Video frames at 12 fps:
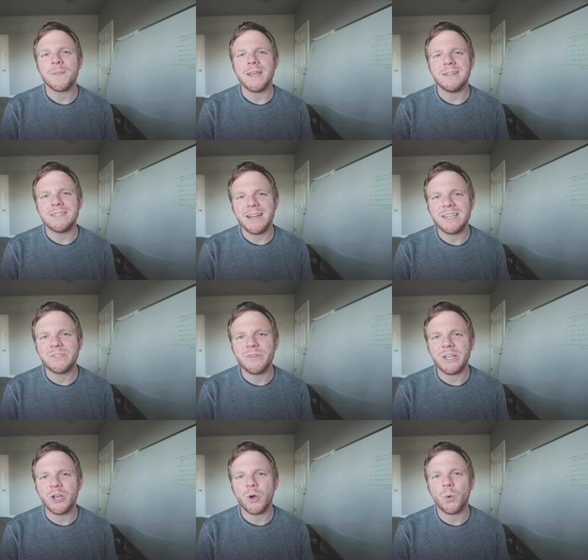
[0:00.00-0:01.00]
In today's
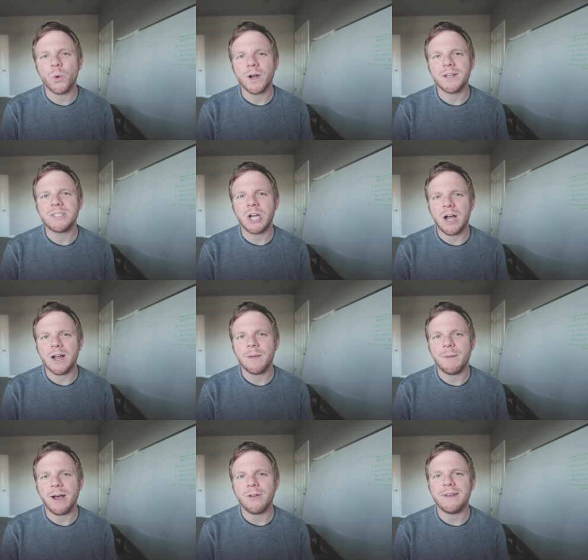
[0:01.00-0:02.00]
video, we're gonna talk
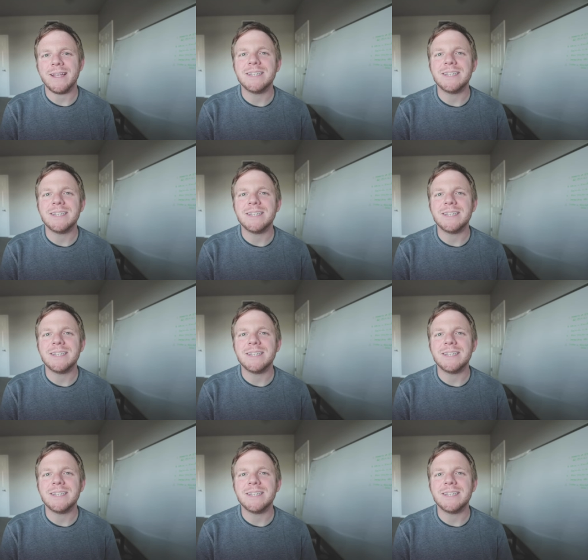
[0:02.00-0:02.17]
about,